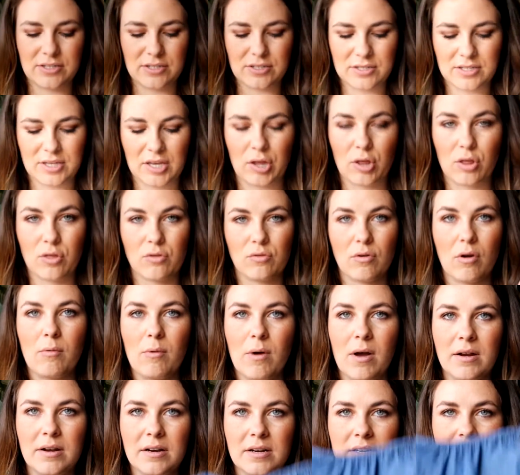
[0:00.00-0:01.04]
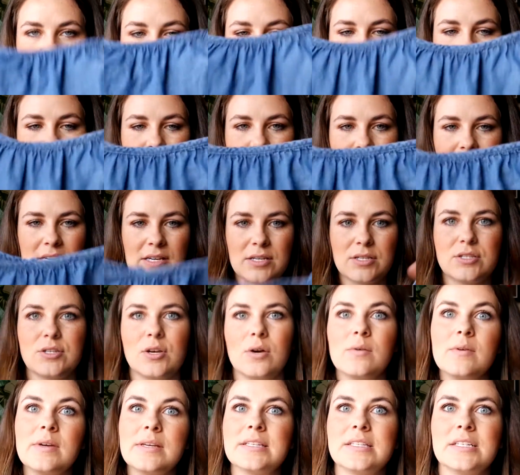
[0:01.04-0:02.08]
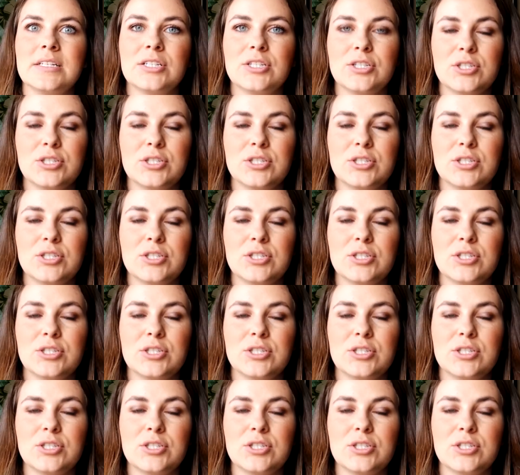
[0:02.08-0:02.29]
to just like throw on her because it's like so easy